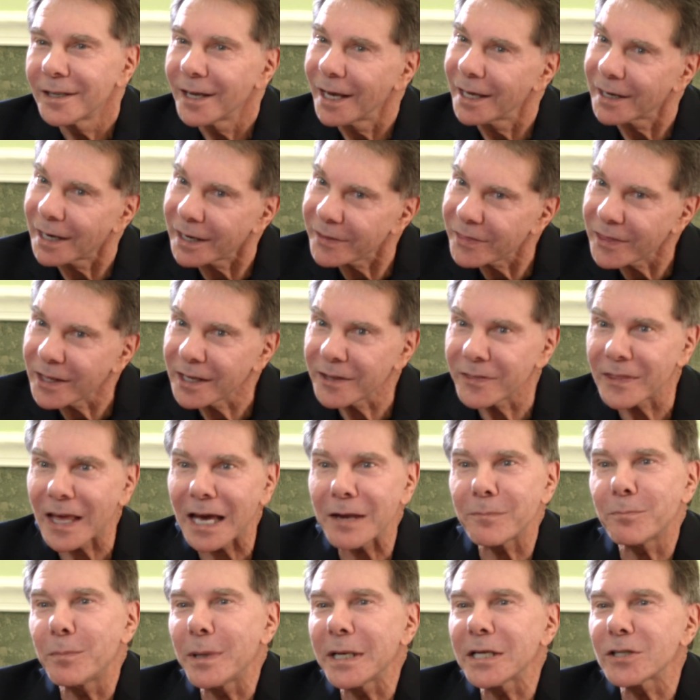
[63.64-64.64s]
And I think
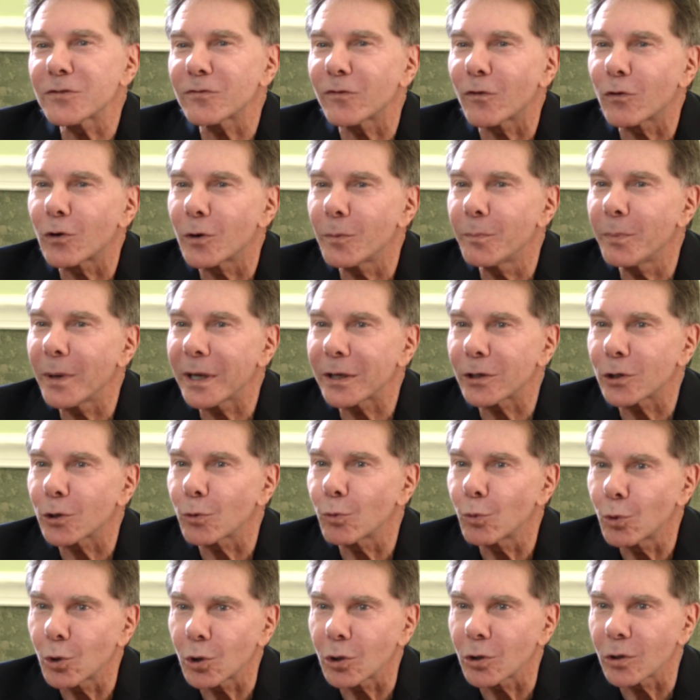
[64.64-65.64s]
that makes for a better
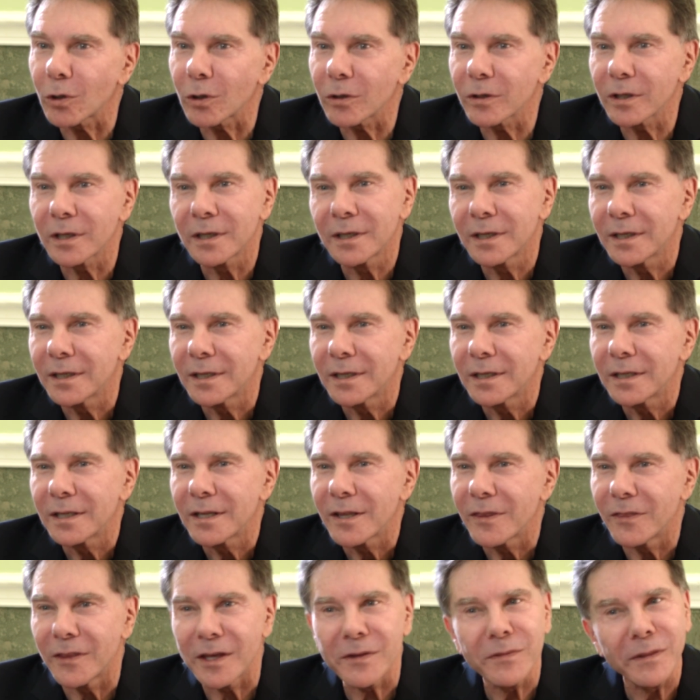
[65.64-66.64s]
world
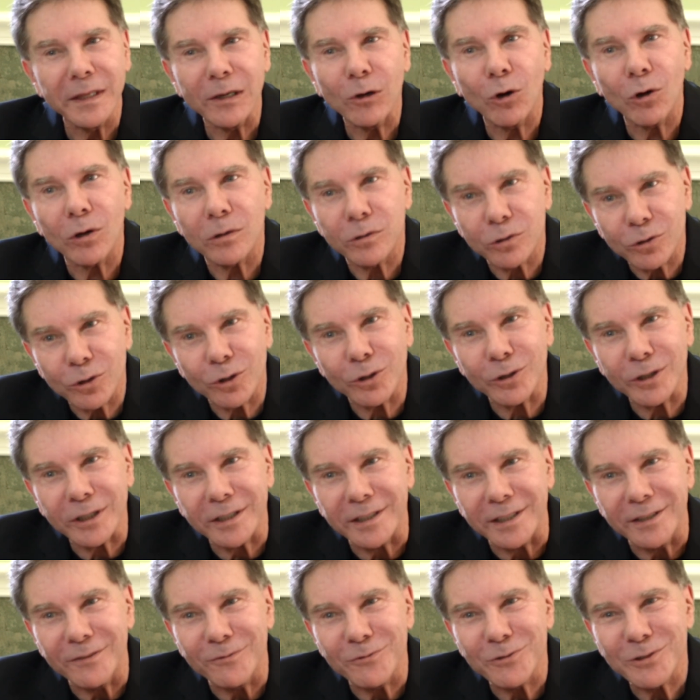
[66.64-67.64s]
than the
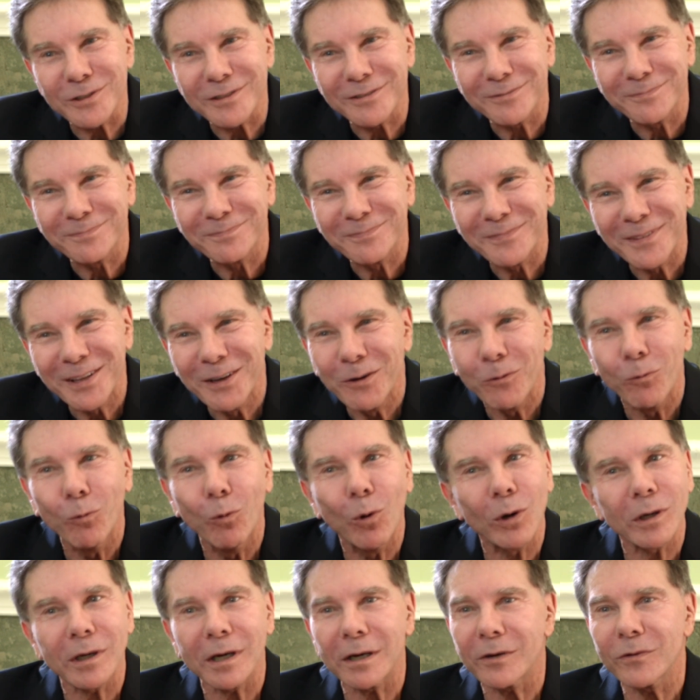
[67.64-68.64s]
alternatives.
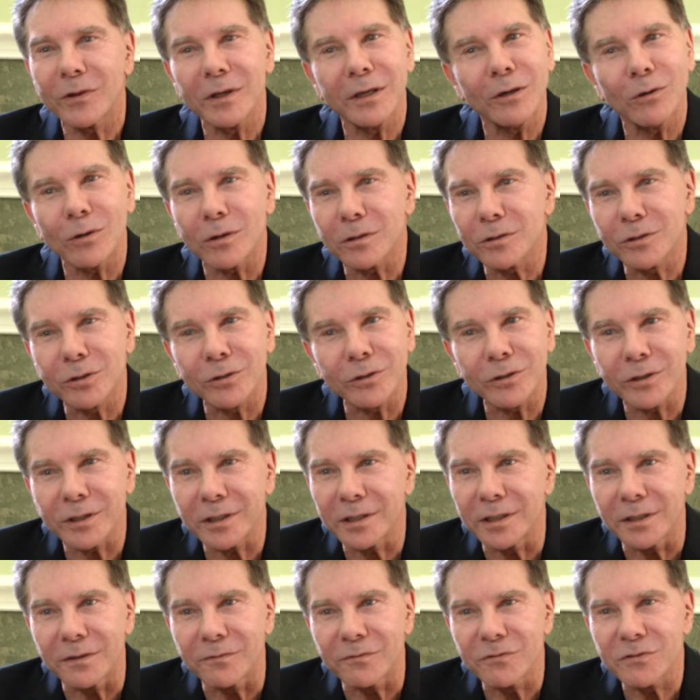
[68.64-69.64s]
What are the
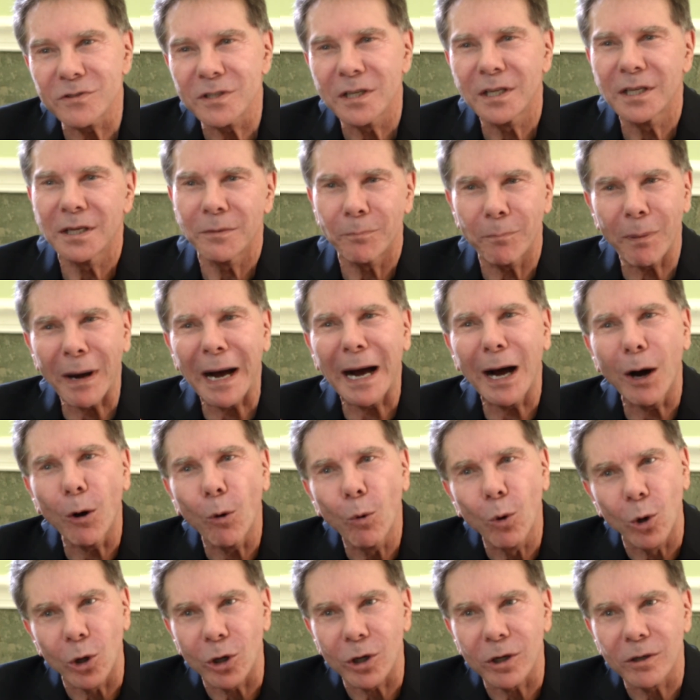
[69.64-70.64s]
alternatives?
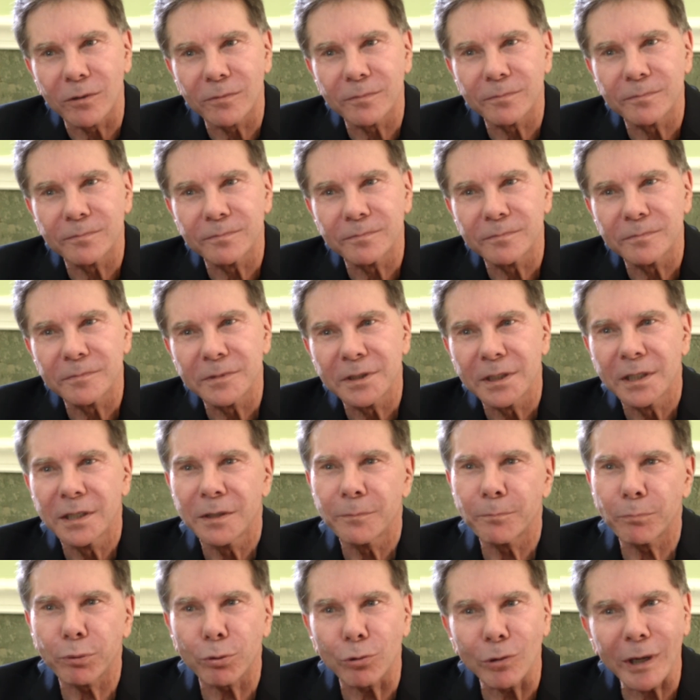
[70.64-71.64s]
Power,
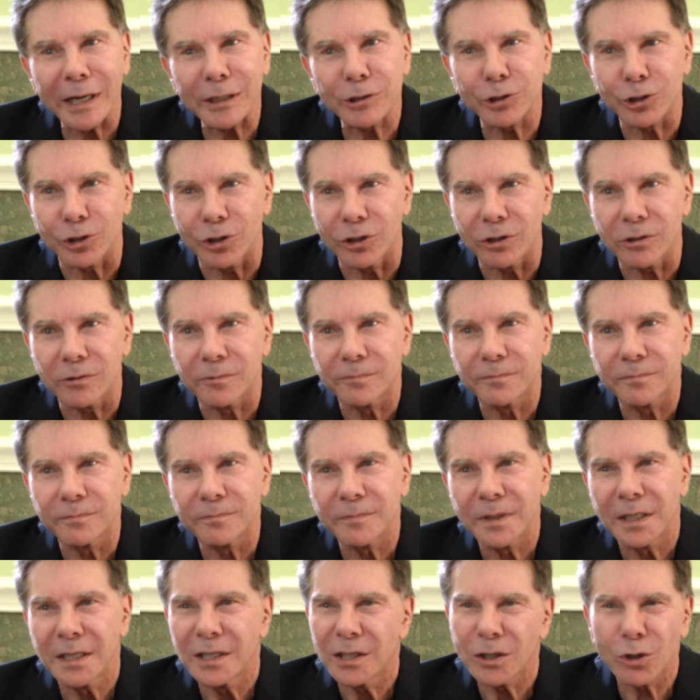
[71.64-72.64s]
pressure,
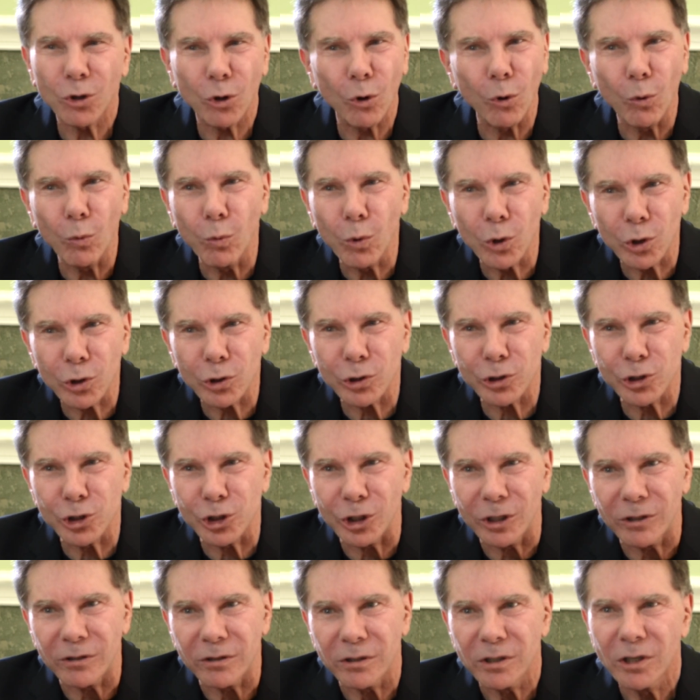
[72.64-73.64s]

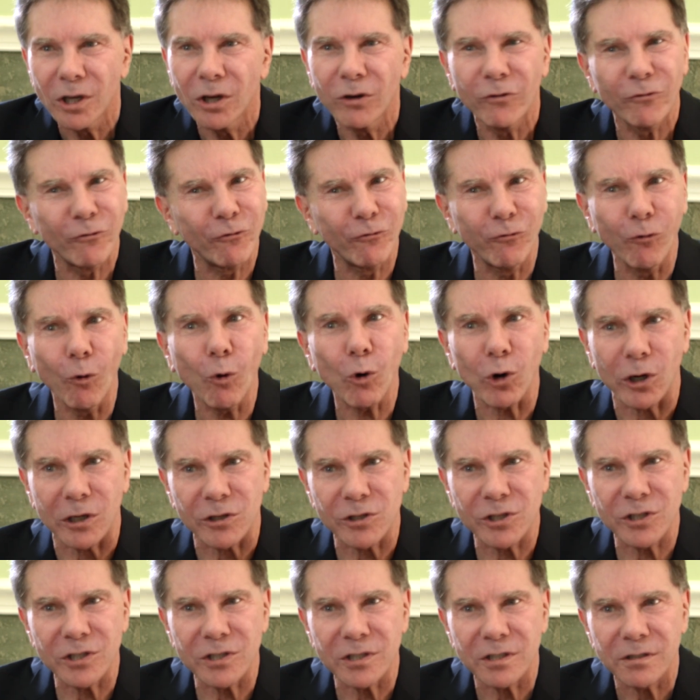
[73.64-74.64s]
coercion,
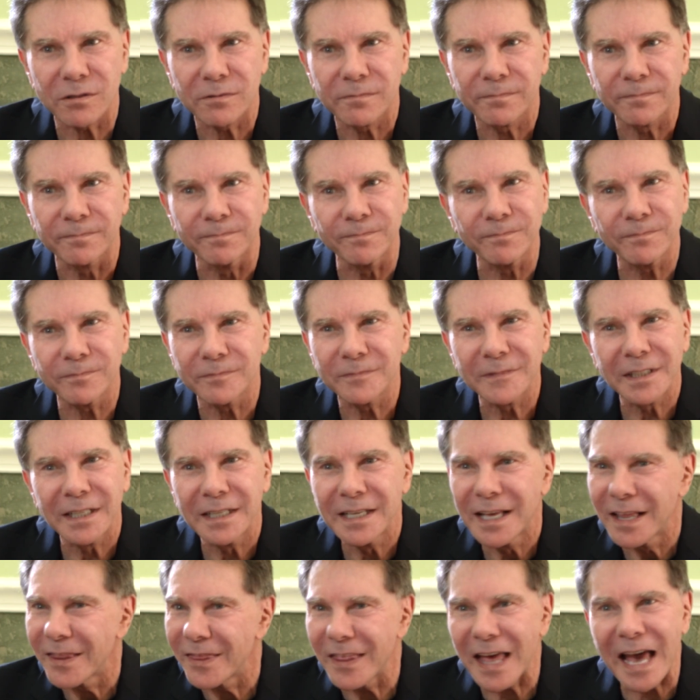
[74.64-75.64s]
force.
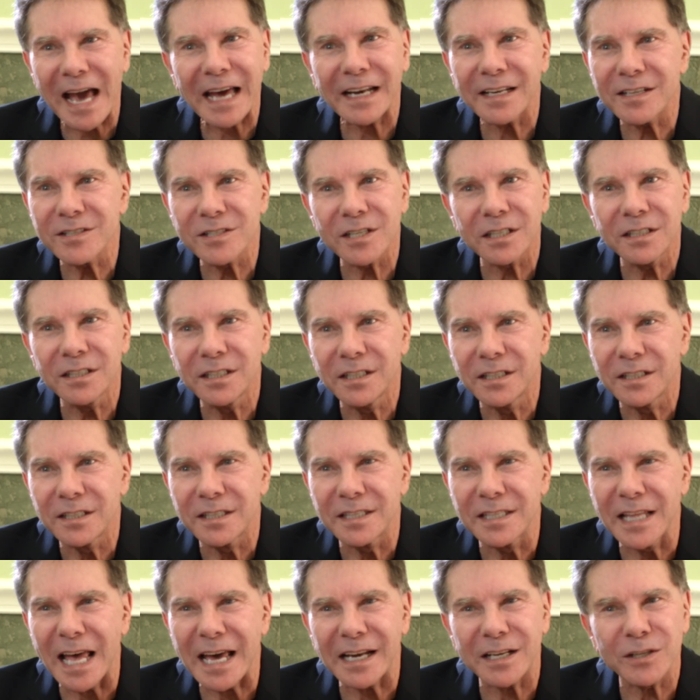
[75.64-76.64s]
That is
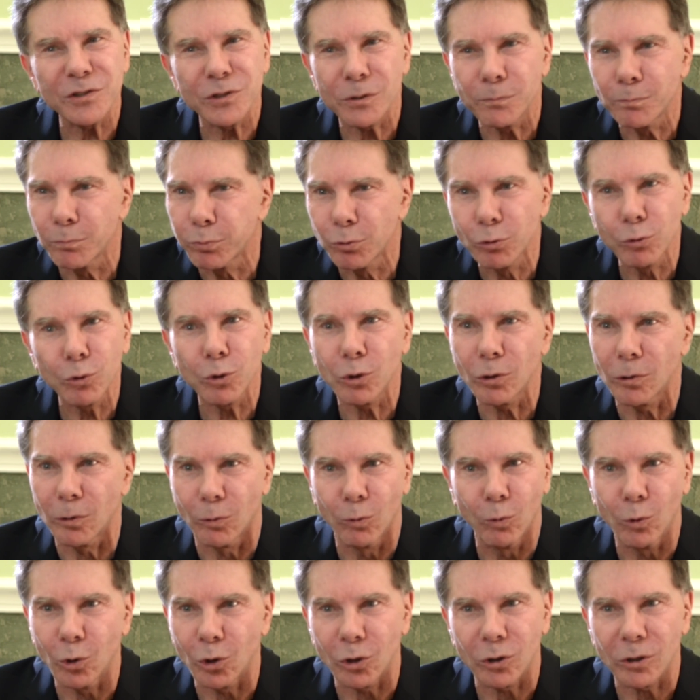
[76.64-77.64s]
a brutal
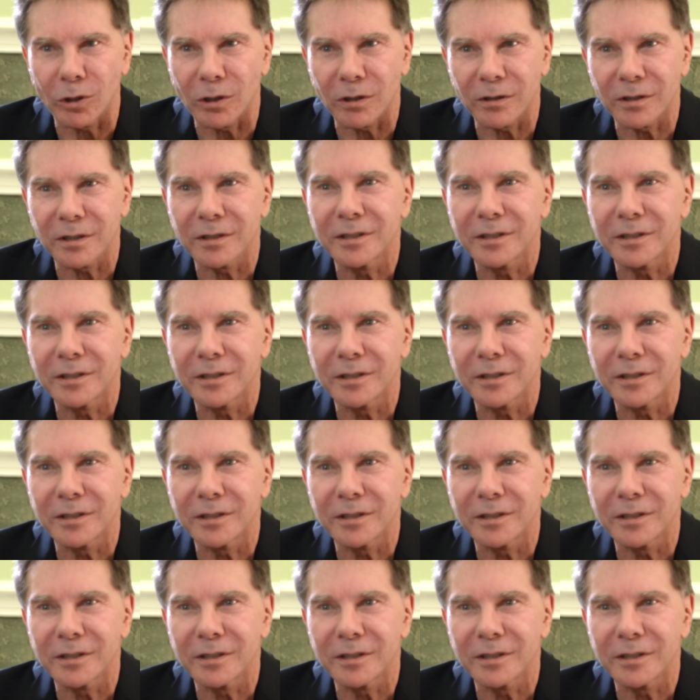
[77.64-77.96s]
world.